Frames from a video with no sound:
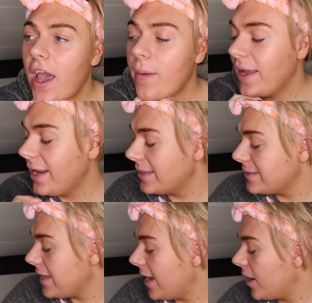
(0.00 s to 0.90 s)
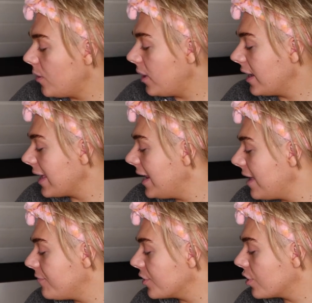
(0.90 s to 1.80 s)
and it is now like
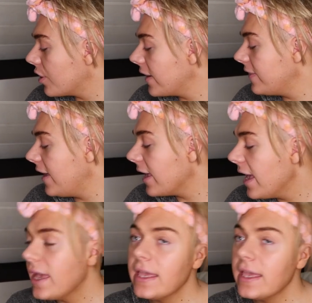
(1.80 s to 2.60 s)
11 o'clock, I think.